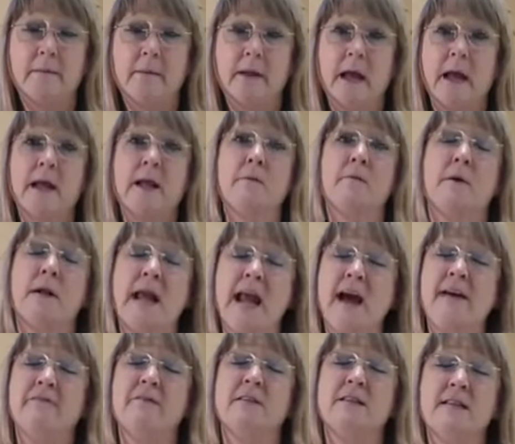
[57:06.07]
and I'm going to
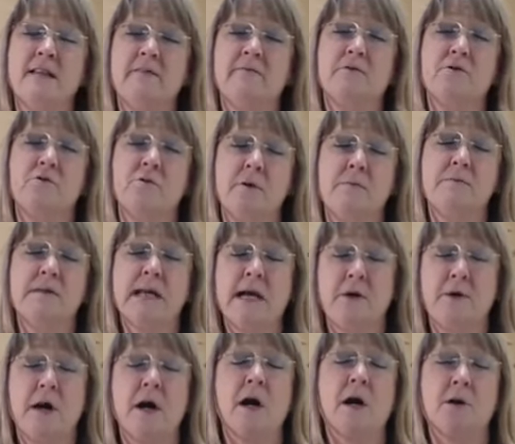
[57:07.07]
have to sliver trim down
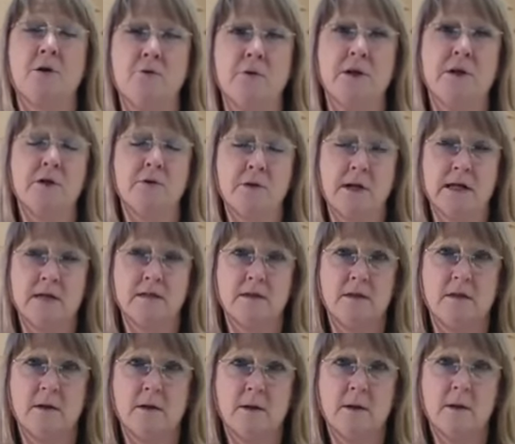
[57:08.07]
100 units.
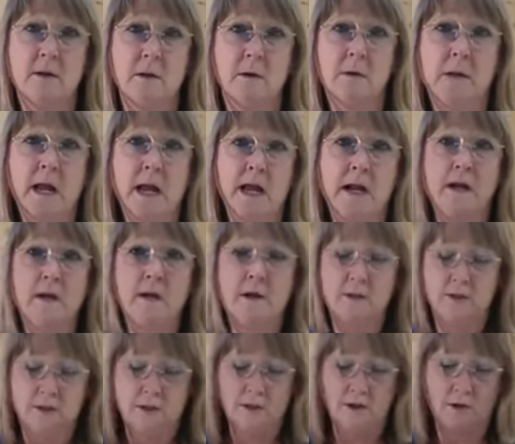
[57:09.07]
Okay,
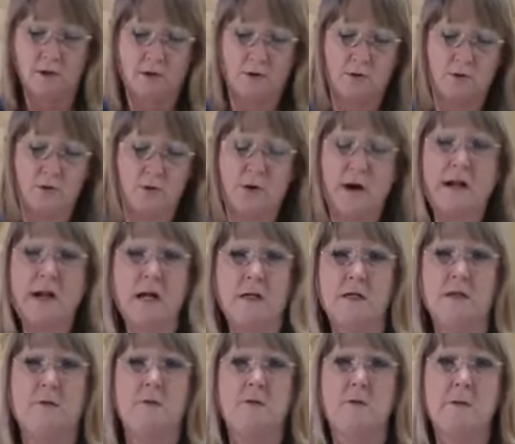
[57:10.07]
so try not
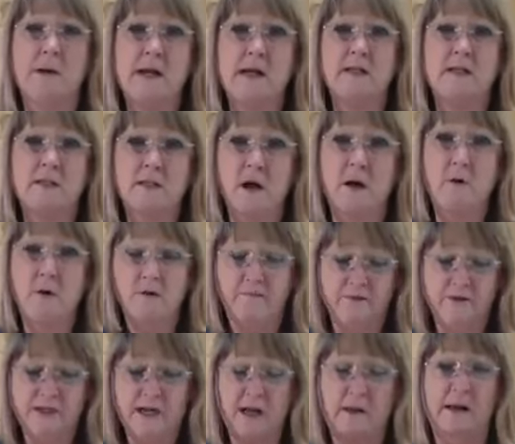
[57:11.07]
to be so
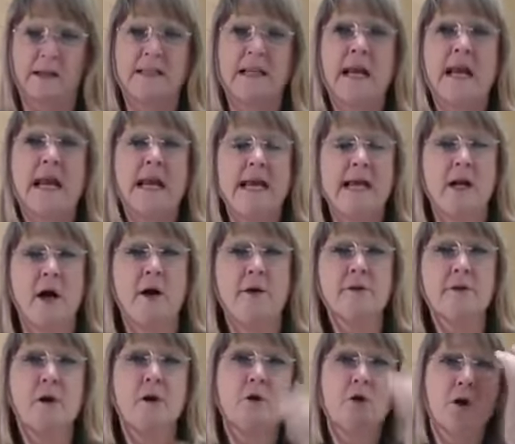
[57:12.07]
overzealous. It
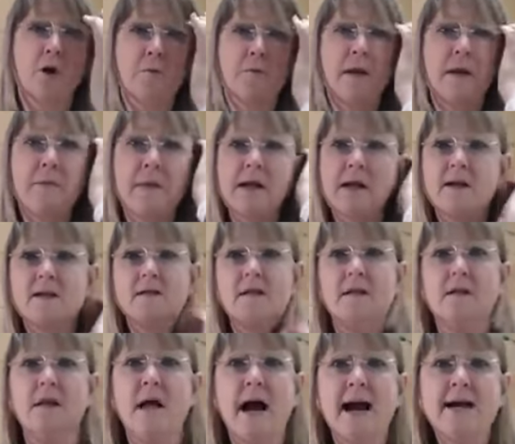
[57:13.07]
also could be because the
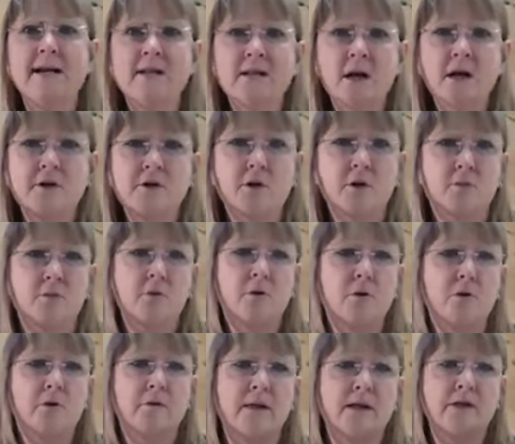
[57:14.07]
lines on your
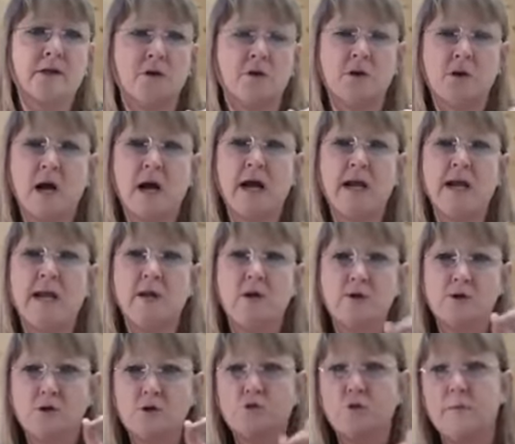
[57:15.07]
ruler that you're cutting your
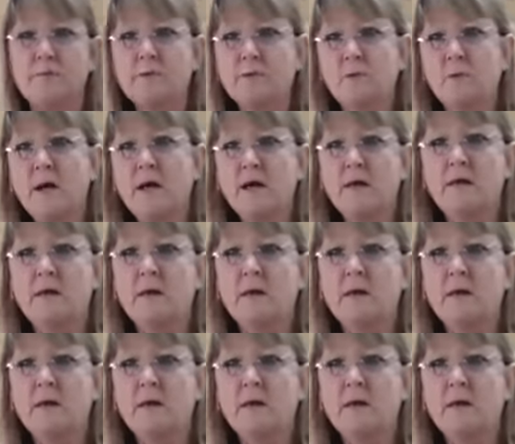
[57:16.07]
strips with,